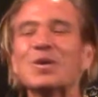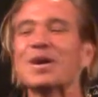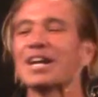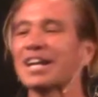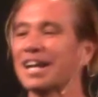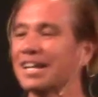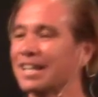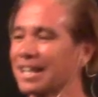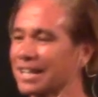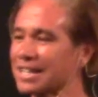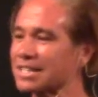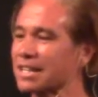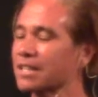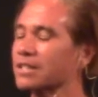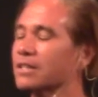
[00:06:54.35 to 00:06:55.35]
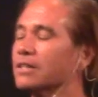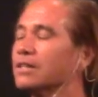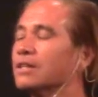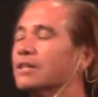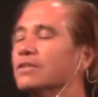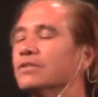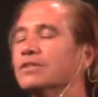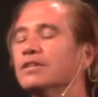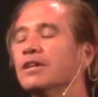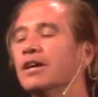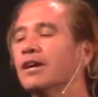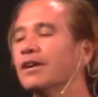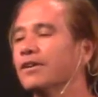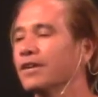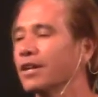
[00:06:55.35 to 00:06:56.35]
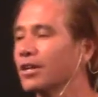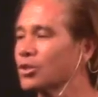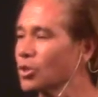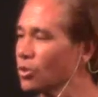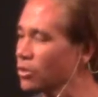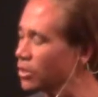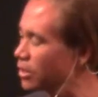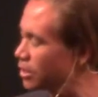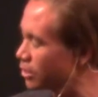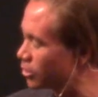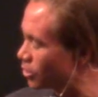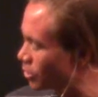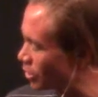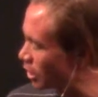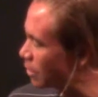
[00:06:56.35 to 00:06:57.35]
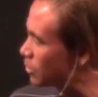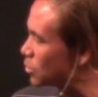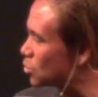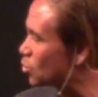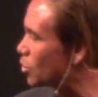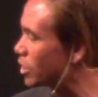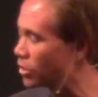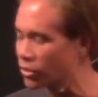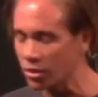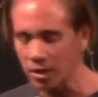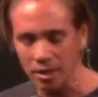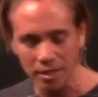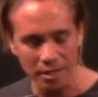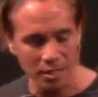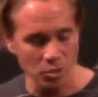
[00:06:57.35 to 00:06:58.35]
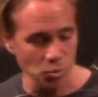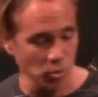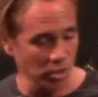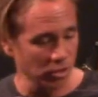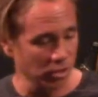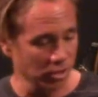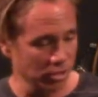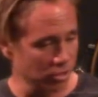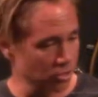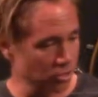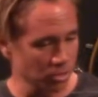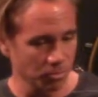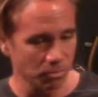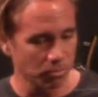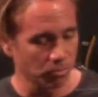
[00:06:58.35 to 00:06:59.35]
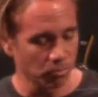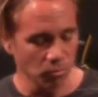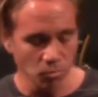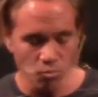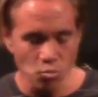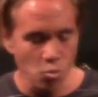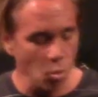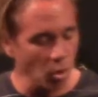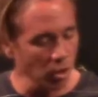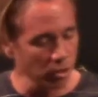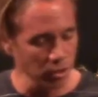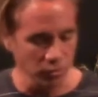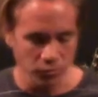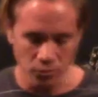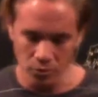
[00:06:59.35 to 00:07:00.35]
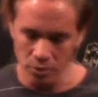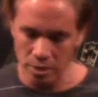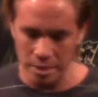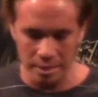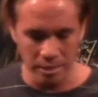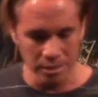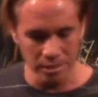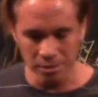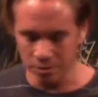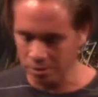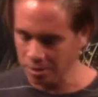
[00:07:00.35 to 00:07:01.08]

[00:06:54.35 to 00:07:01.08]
I got, at least I was like, oh no. And I told the girl I was with, the lady I was with, and this is a wonderful lady.